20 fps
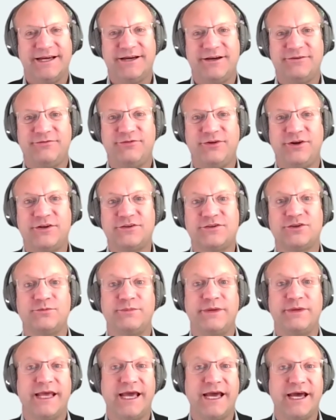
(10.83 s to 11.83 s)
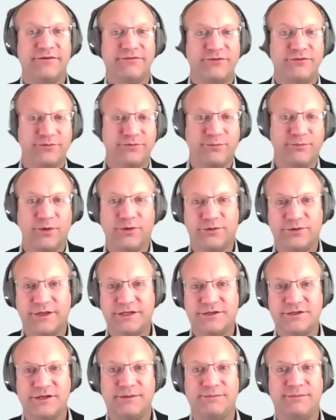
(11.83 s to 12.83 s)
First, on behalf of both
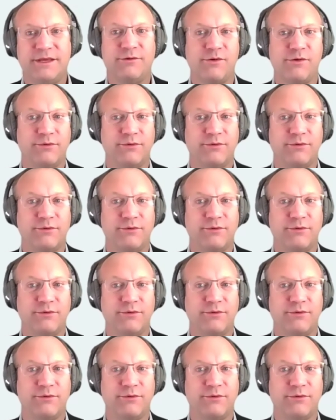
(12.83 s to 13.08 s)
Nigel and me,